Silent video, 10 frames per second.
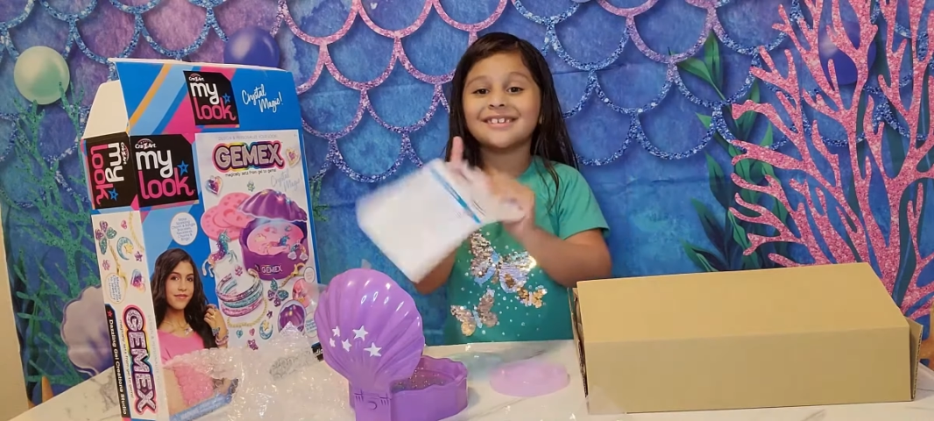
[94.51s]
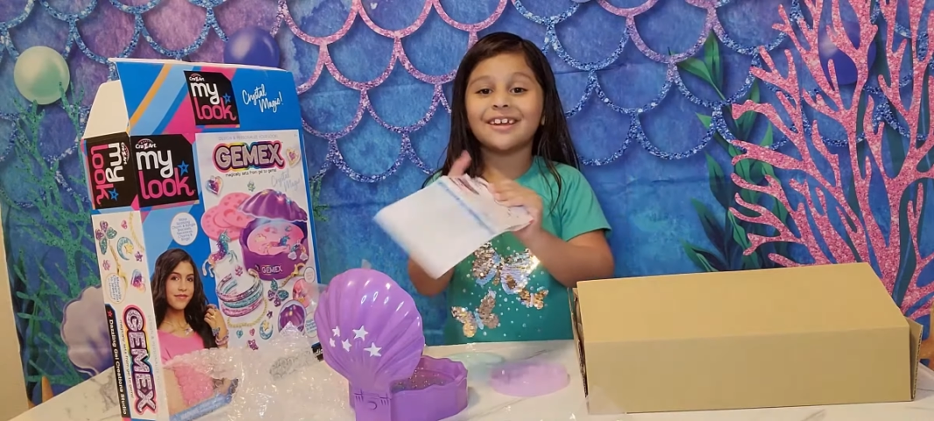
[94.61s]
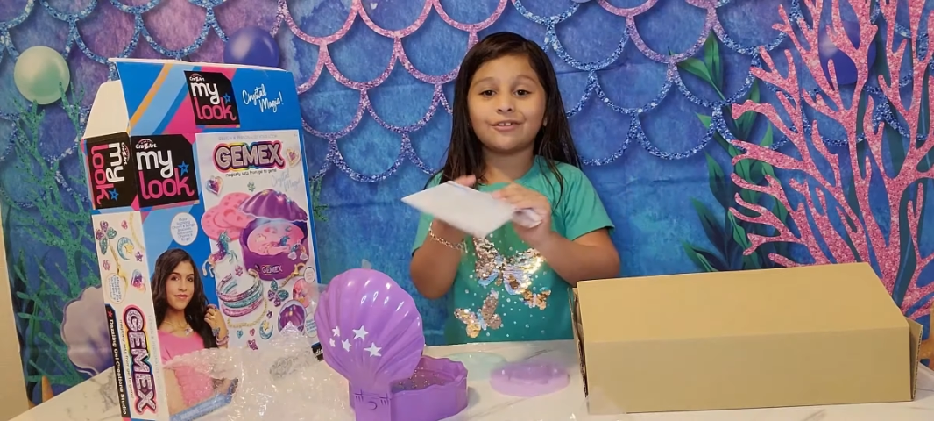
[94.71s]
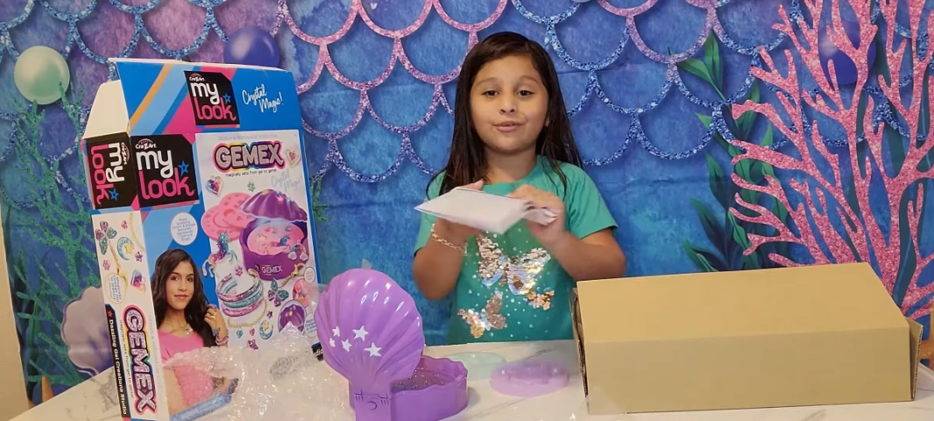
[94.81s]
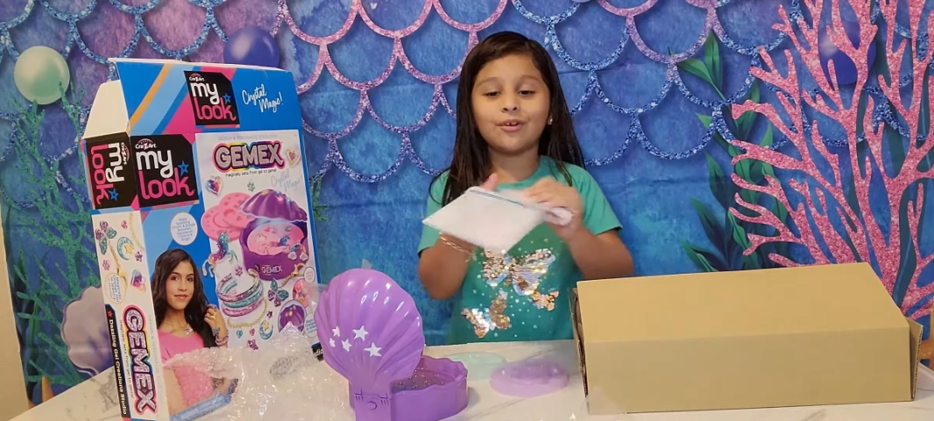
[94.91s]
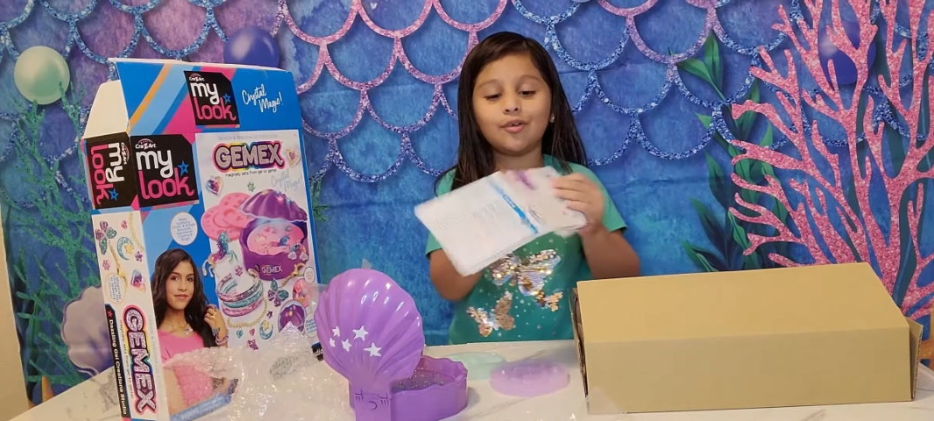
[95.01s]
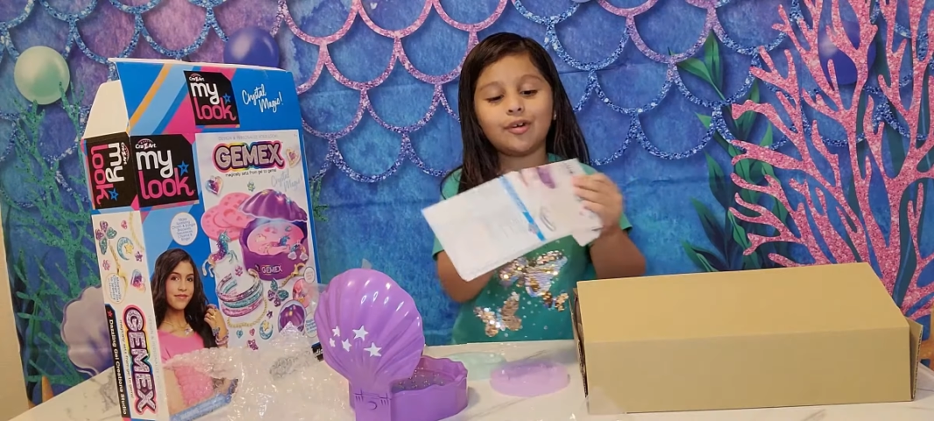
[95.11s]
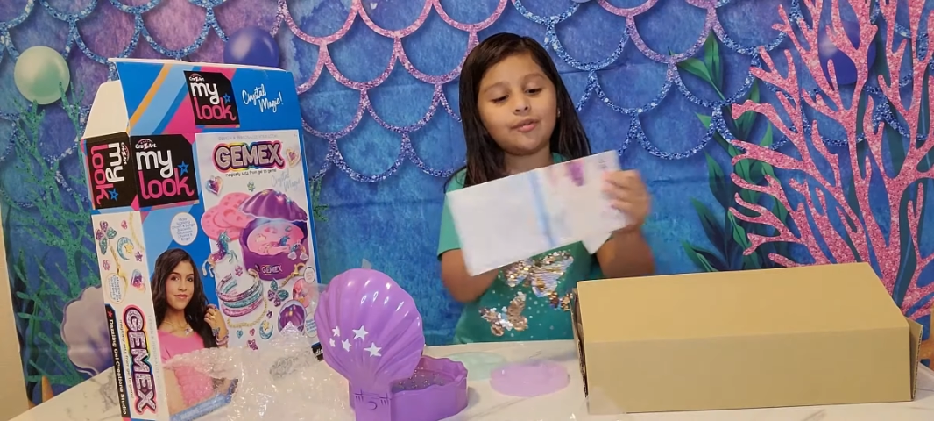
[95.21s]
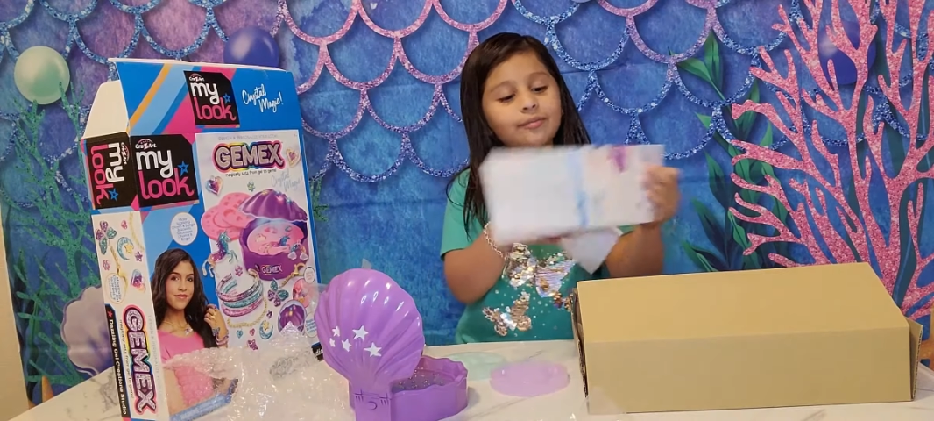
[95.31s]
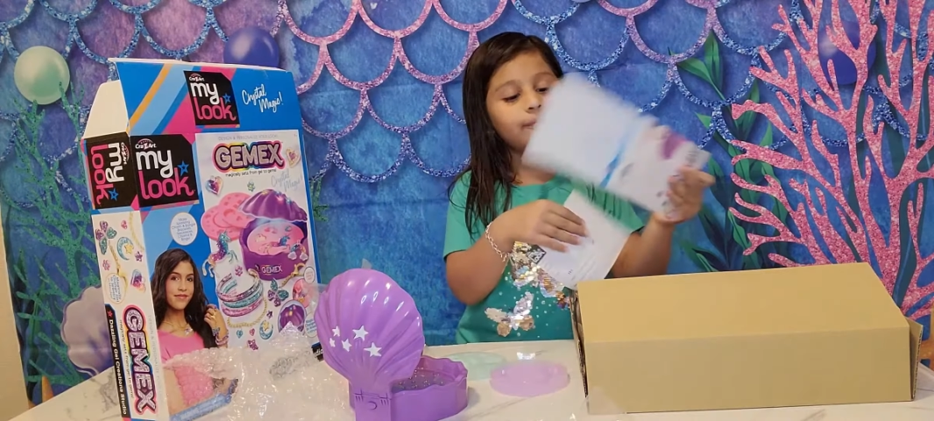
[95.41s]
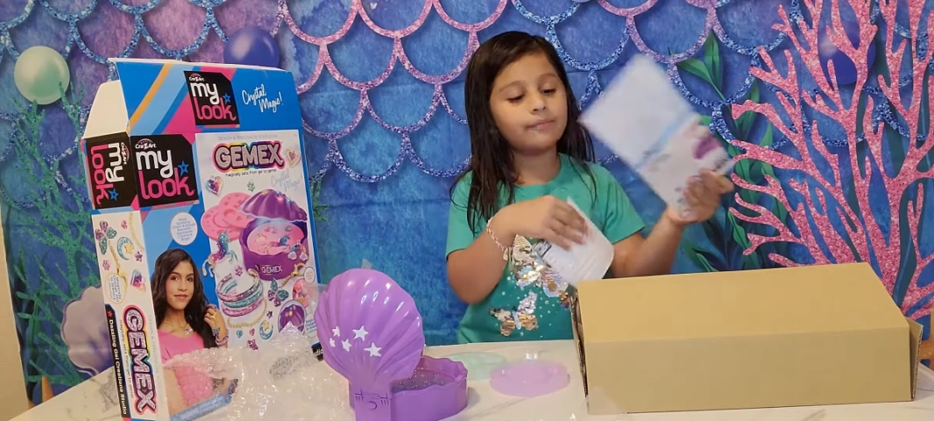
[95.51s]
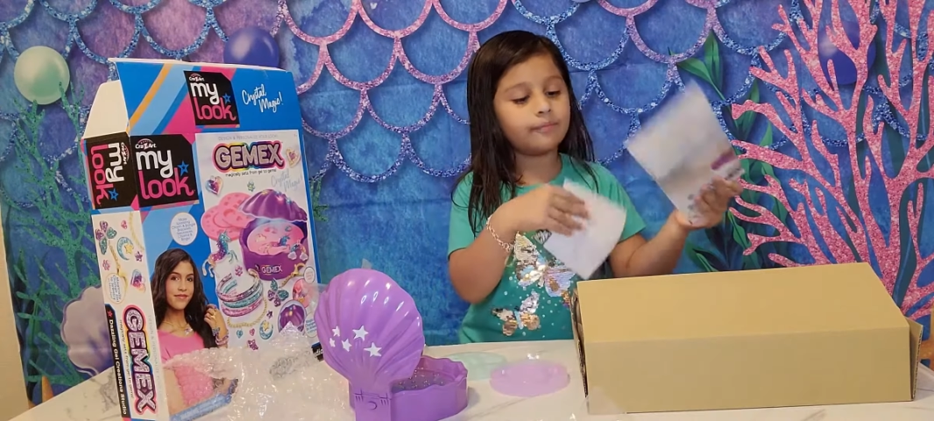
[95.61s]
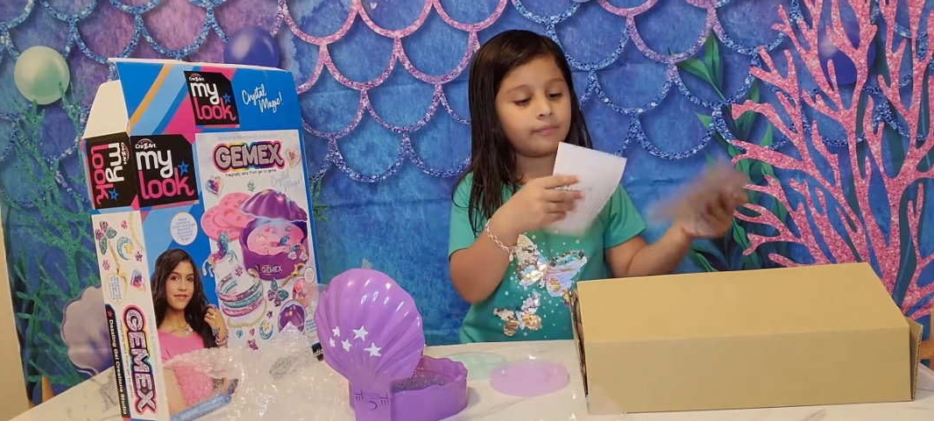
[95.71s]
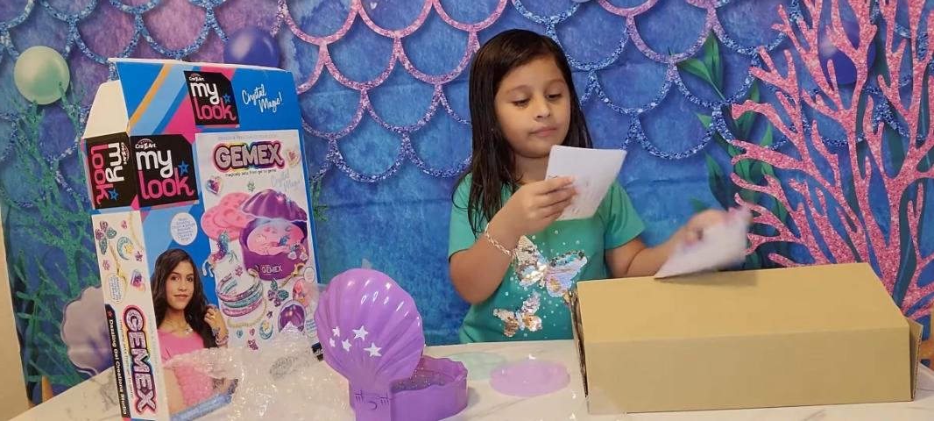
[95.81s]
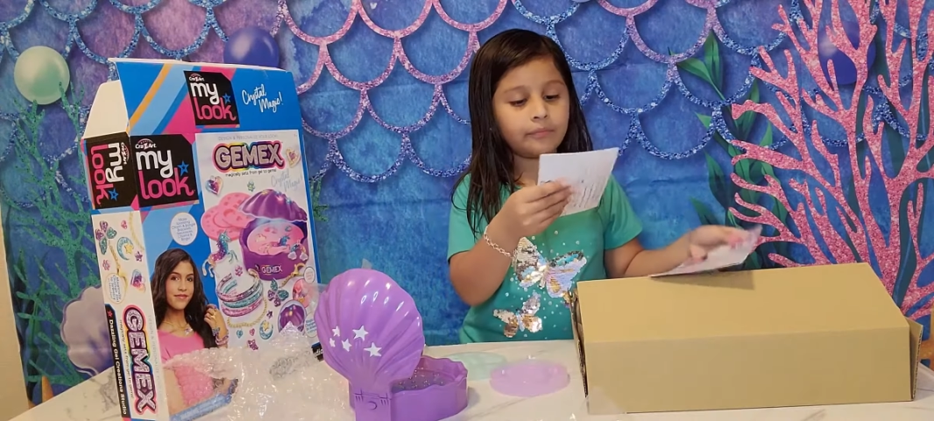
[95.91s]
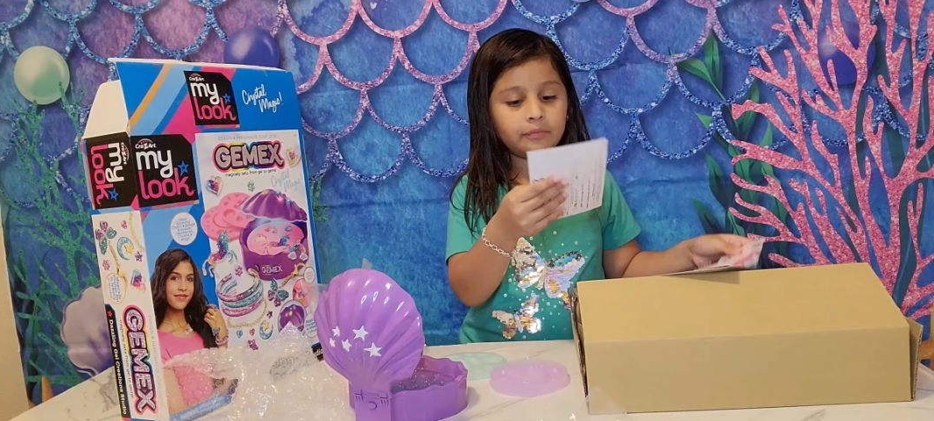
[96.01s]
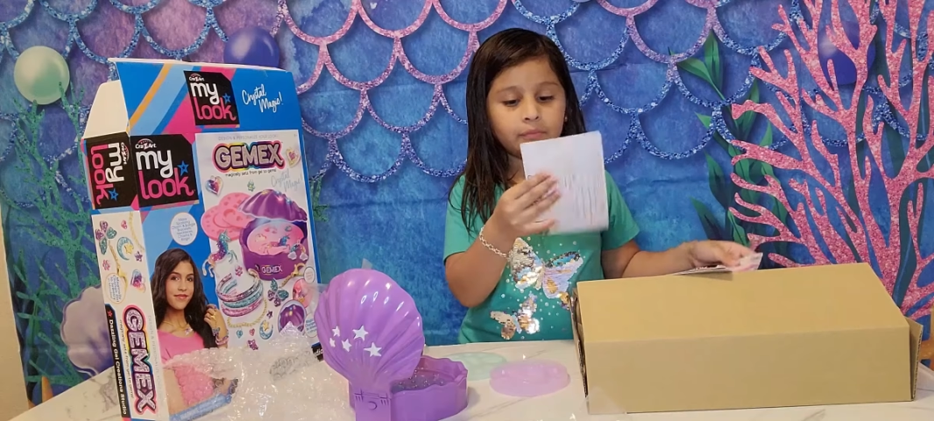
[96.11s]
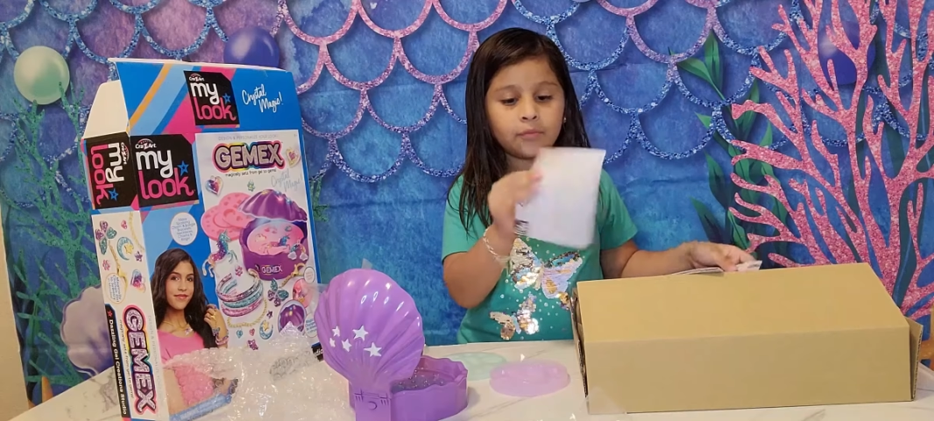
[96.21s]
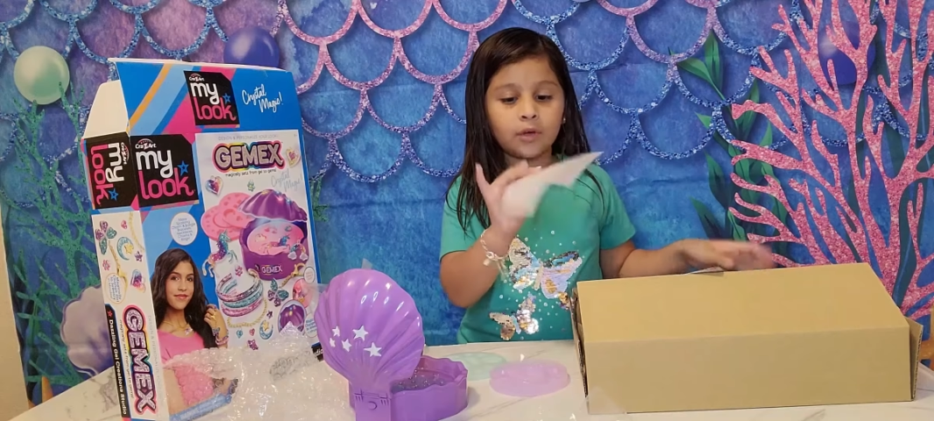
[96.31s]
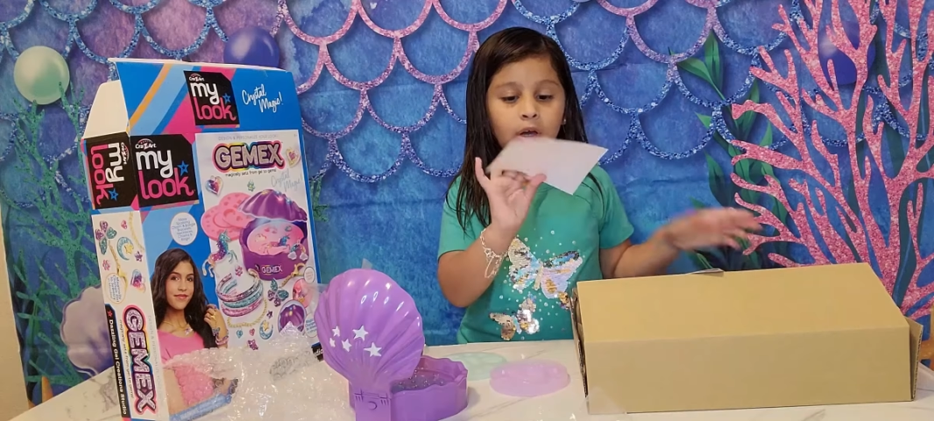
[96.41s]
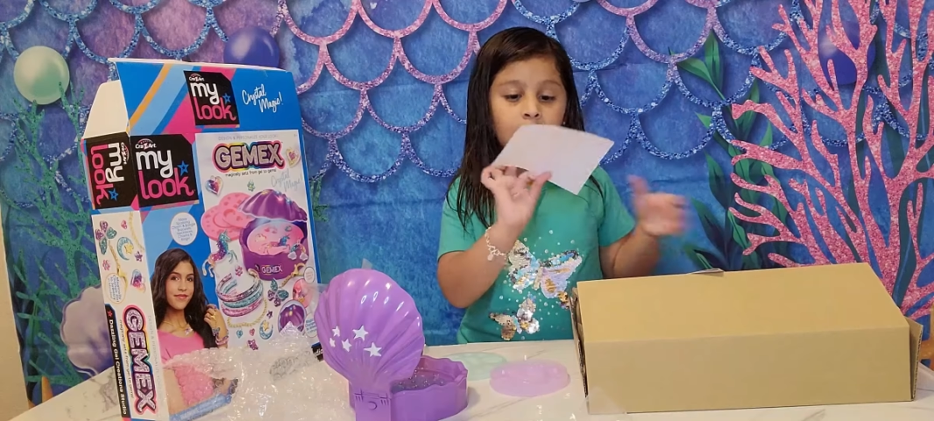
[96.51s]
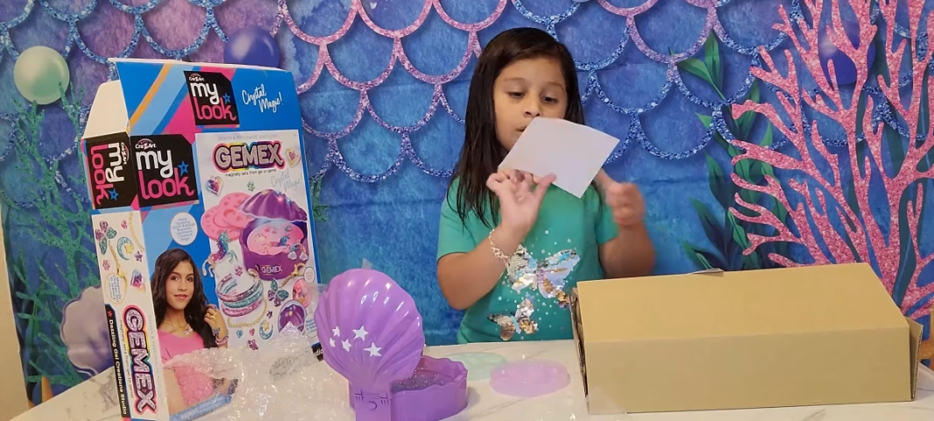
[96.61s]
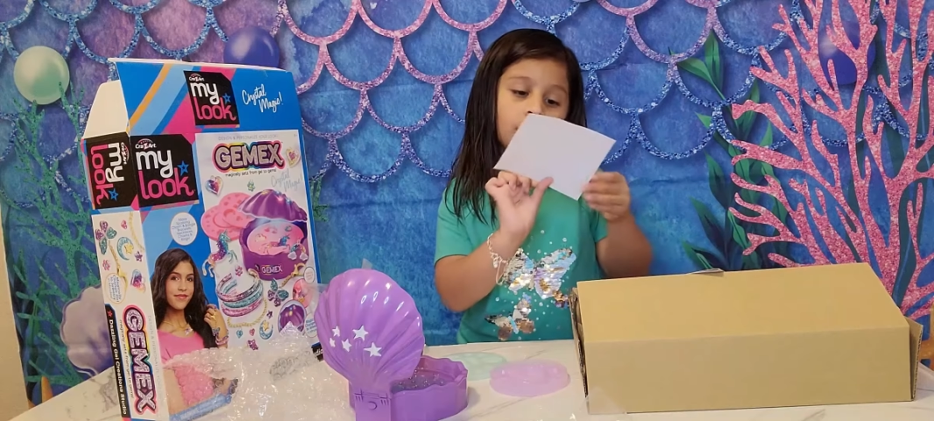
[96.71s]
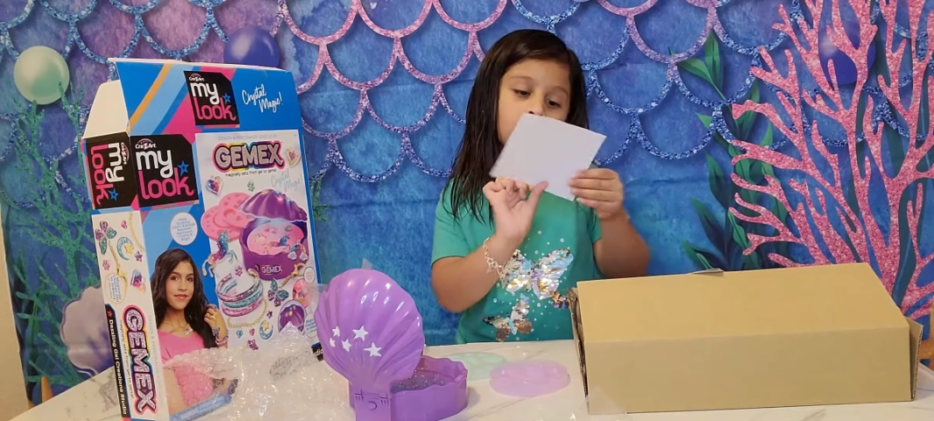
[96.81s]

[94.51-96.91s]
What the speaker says: I was wondering. Huh?